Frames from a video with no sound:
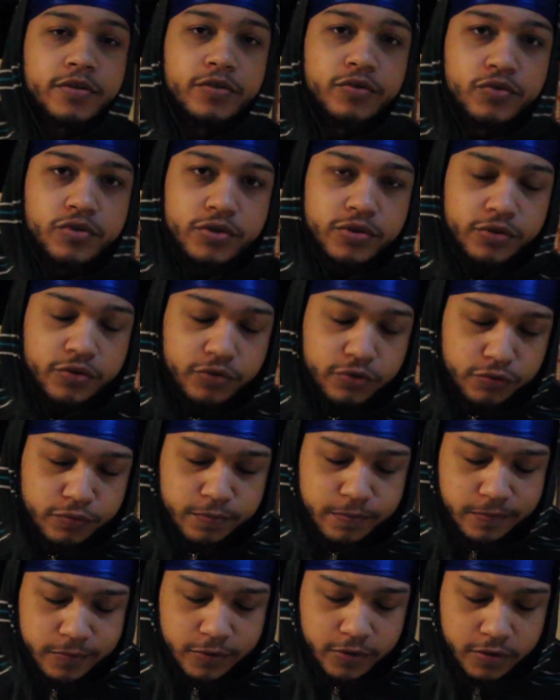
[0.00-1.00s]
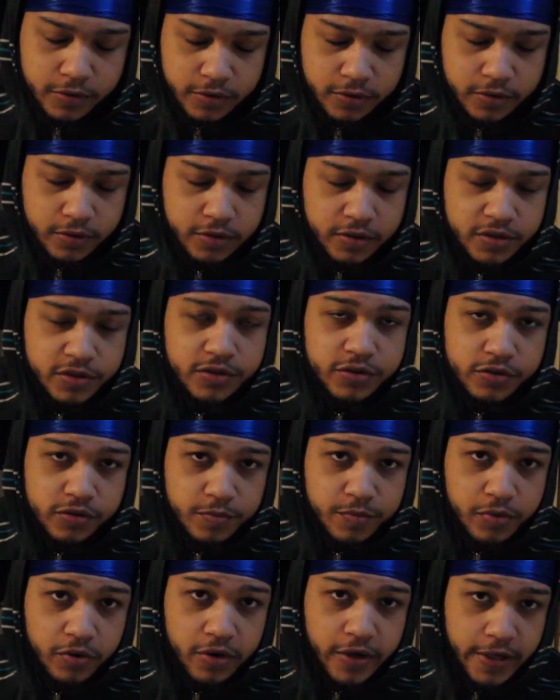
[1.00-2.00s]
good, YouTube? This
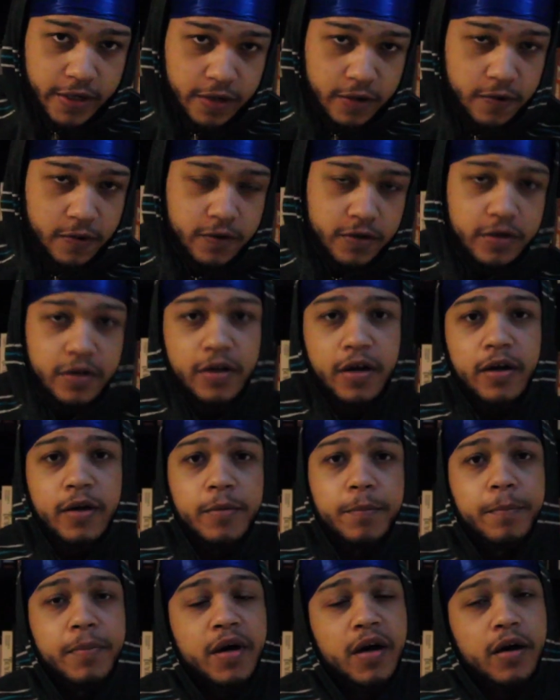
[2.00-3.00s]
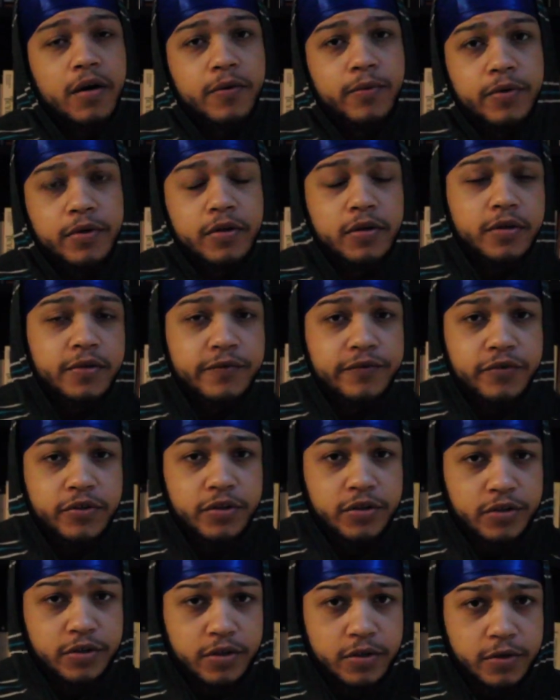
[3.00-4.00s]
is your boy Aaron, and I am back with another
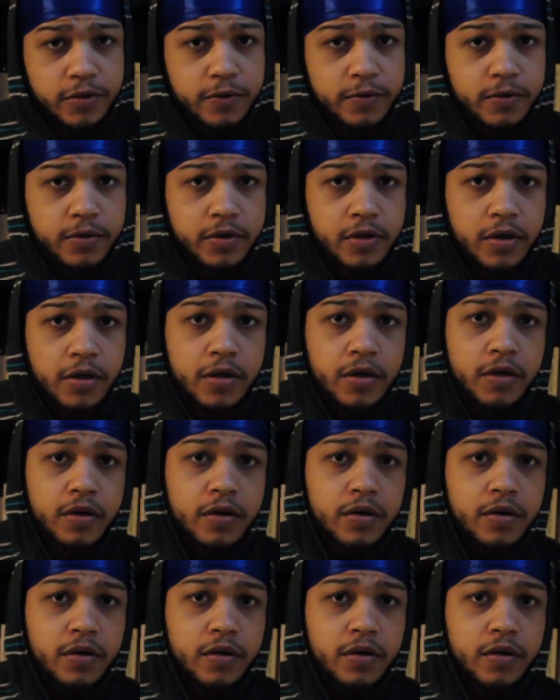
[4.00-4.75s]
video.